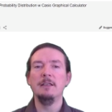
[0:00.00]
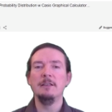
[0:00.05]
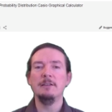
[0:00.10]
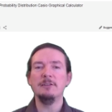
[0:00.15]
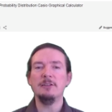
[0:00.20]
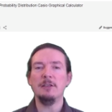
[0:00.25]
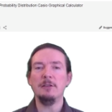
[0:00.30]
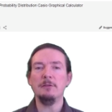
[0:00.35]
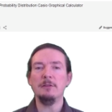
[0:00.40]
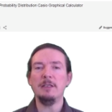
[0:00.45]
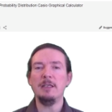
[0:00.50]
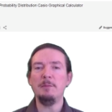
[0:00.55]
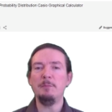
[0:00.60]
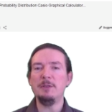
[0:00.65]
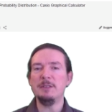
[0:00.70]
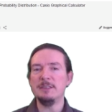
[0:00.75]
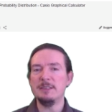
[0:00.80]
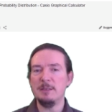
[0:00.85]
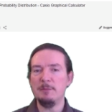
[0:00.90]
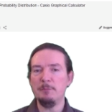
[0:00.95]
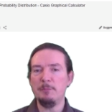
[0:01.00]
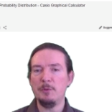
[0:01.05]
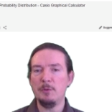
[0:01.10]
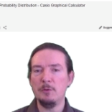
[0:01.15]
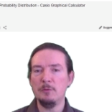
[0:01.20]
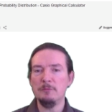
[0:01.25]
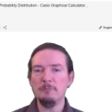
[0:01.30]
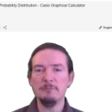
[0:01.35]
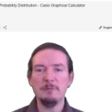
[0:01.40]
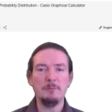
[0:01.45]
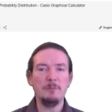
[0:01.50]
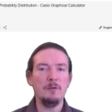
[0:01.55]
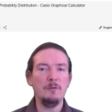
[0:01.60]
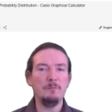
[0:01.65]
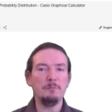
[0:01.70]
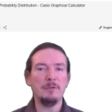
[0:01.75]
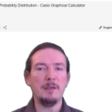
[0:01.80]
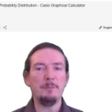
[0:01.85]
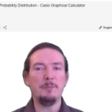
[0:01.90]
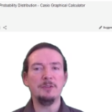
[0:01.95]
So keep it simple,
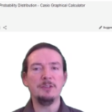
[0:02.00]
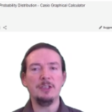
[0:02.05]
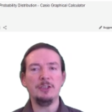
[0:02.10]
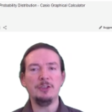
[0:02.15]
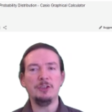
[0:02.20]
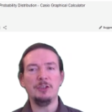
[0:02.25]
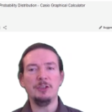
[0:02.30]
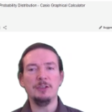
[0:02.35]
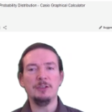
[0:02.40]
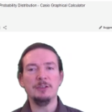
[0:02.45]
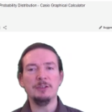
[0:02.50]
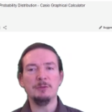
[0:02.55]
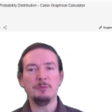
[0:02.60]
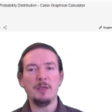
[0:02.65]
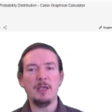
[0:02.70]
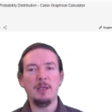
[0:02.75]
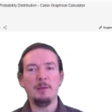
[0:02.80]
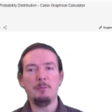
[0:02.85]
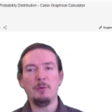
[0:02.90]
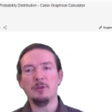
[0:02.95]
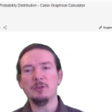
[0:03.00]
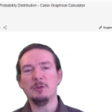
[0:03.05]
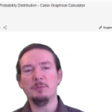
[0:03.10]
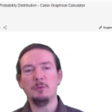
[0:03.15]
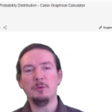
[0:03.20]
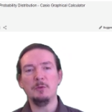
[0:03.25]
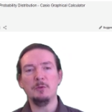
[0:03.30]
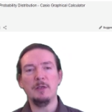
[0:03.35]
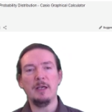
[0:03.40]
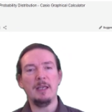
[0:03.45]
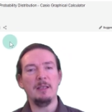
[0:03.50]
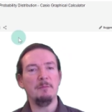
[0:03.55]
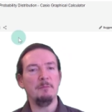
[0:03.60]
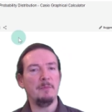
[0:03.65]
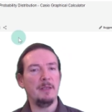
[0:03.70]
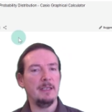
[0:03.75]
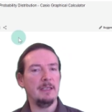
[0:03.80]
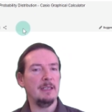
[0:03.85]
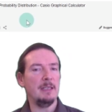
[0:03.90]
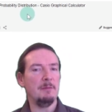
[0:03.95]
remove prepositions where possible, and
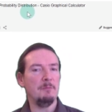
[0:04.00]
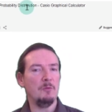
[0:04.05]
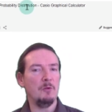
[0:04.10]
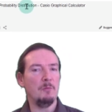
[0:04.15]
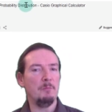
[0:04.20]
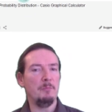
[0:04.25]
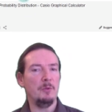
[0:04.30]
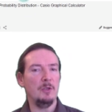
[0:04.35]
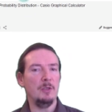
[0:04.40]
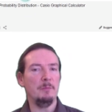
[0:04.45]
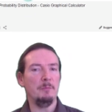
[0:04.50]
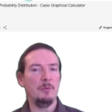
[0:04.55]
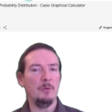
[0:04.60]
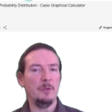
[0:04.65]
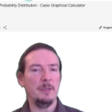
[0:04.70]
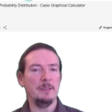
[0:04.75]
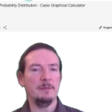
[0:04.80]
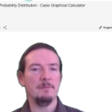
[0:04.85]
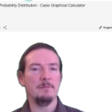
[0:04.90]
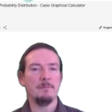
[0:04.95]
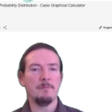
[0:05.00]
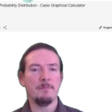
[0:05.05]
make it more bullet point.